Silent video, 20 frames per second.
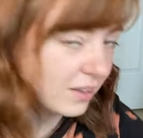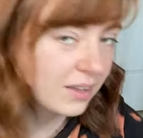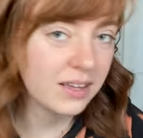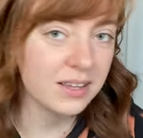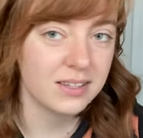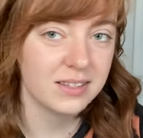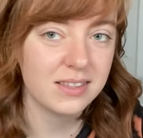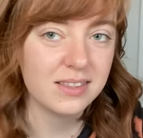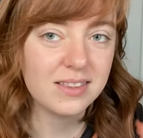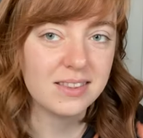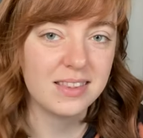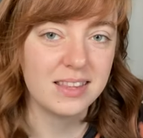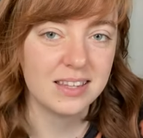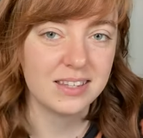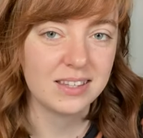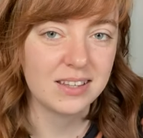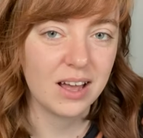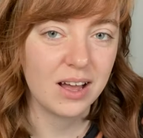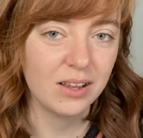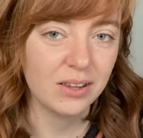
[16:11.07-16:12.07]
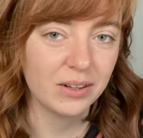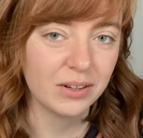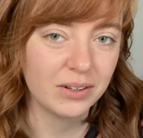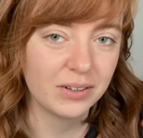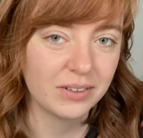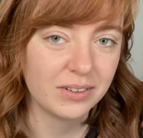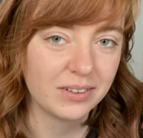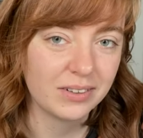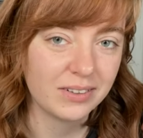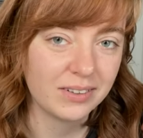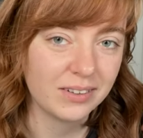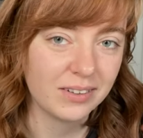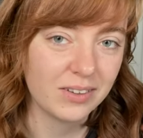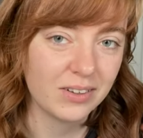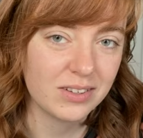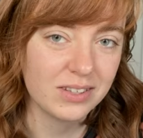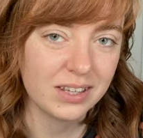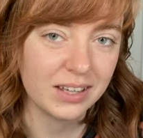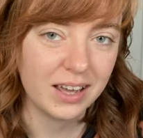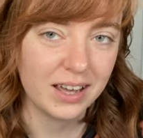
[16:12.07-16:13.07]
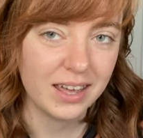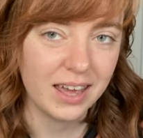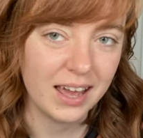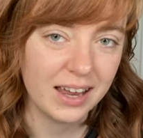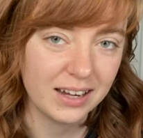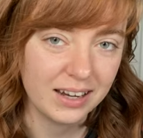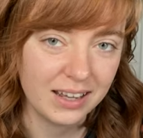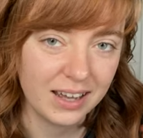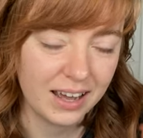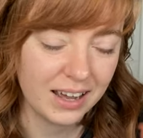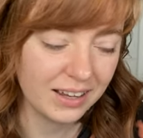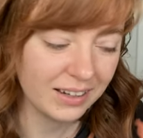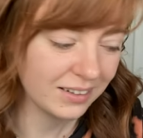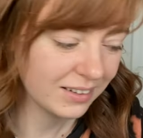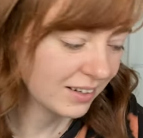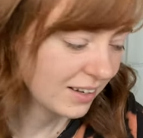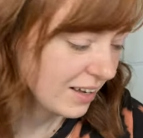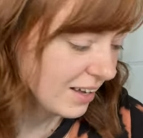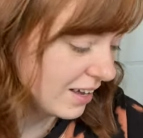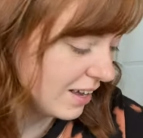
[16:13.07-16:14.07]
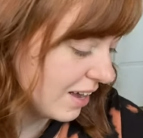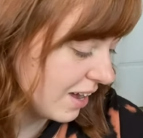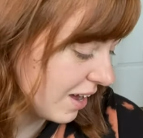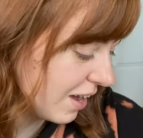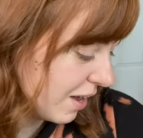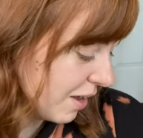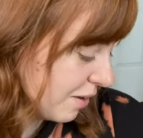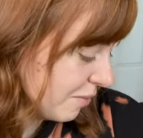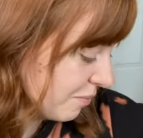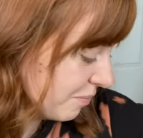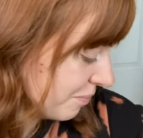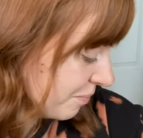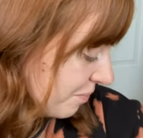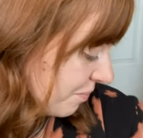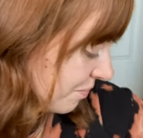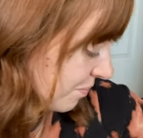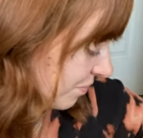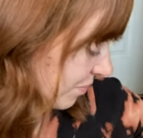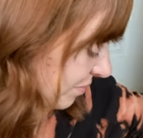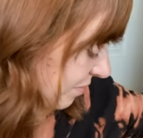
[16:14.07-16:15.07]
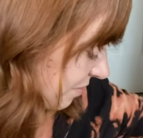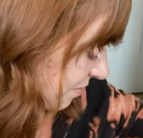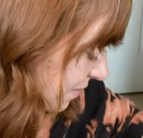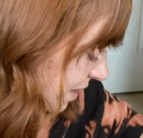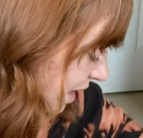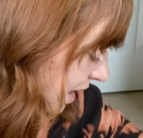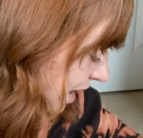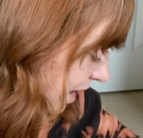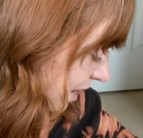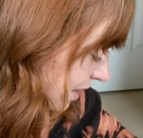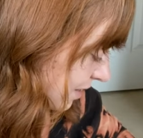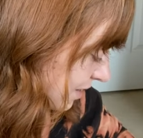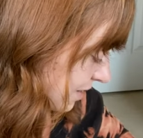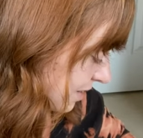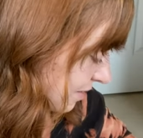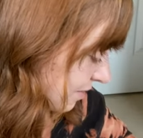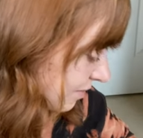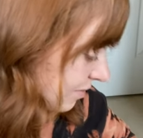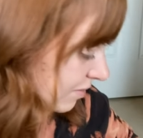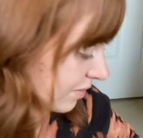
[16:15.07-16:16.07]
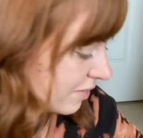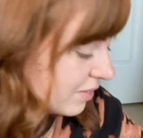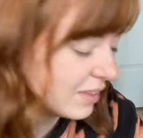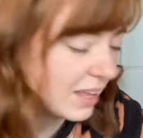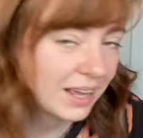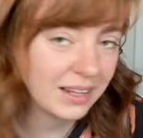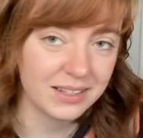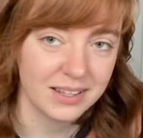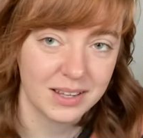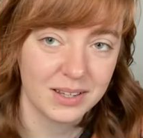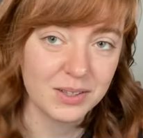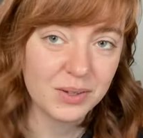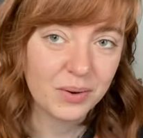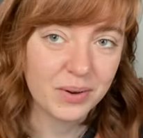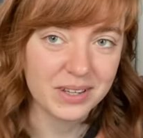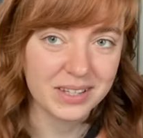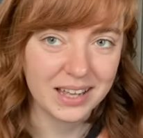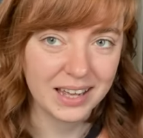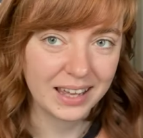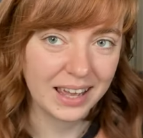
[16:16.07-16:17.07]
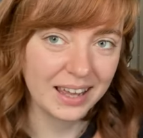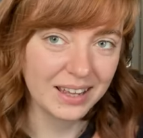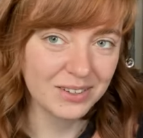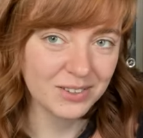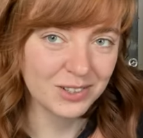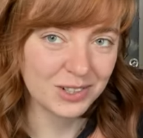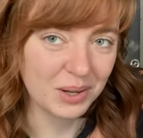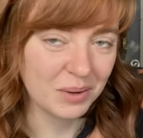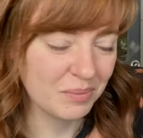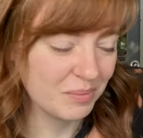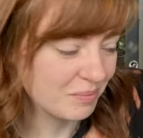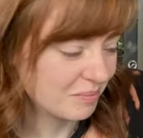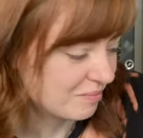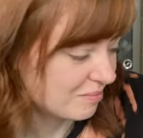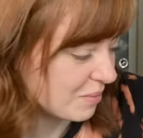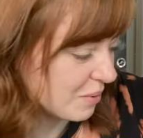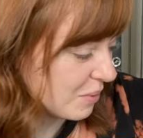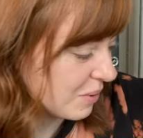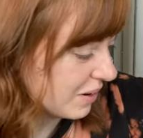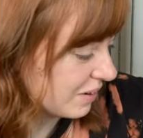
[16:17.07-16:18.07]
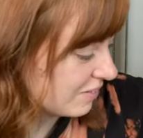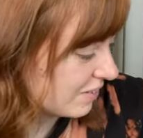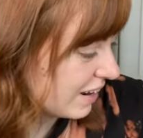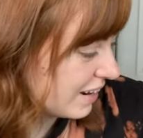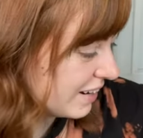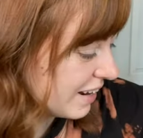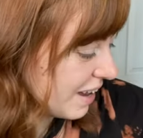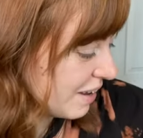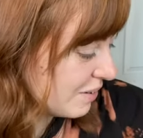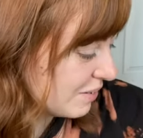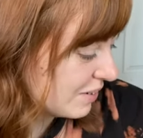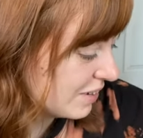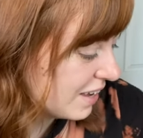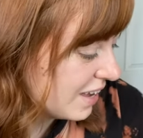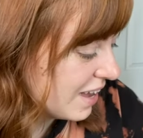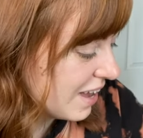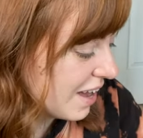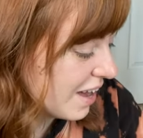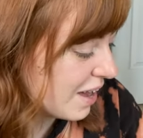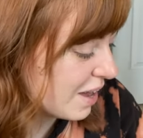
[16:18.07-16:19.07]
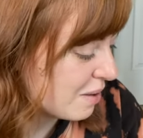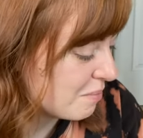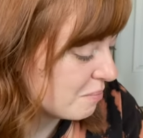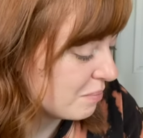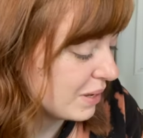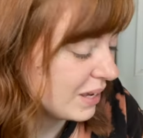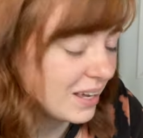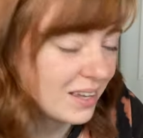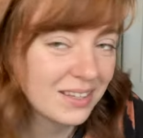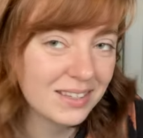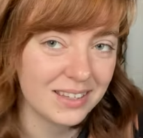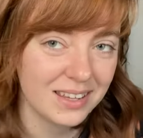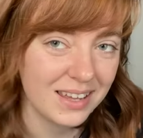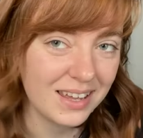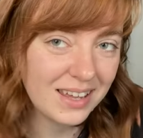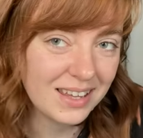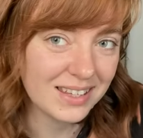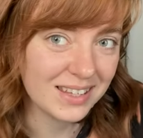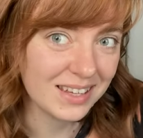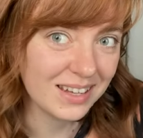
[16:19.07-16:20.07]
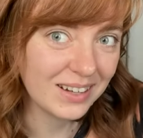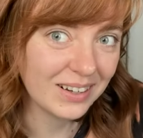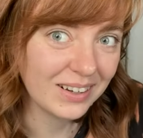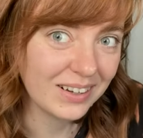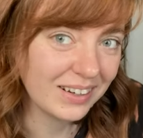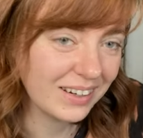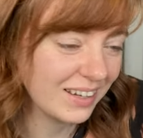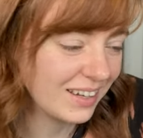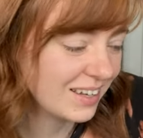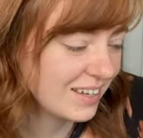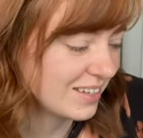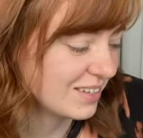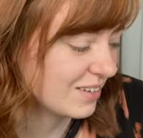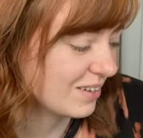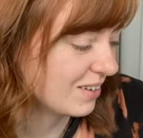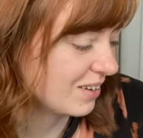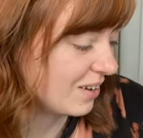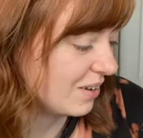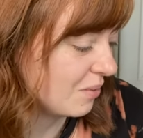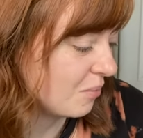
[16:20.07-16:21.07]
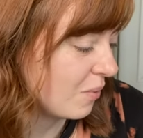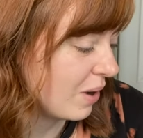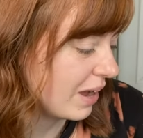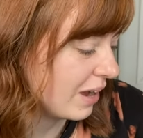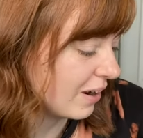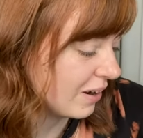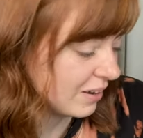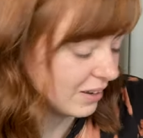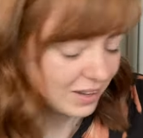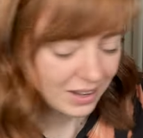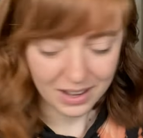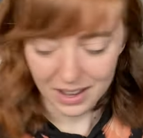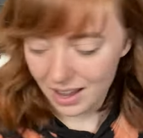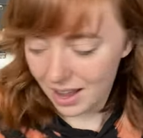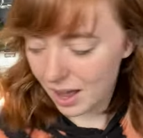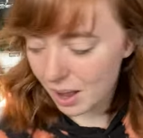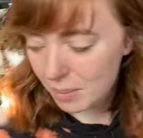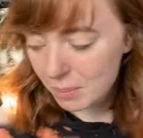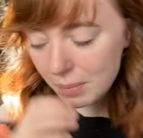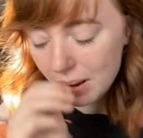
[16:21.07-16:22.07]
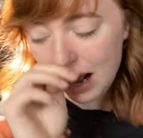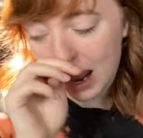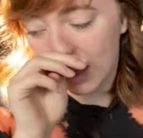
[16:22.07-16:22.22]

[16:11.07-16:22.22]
is this colored. It looks like a candy cane. Um, and that's his toys. I can't show more right now um, because he's here and he's aware. Um, but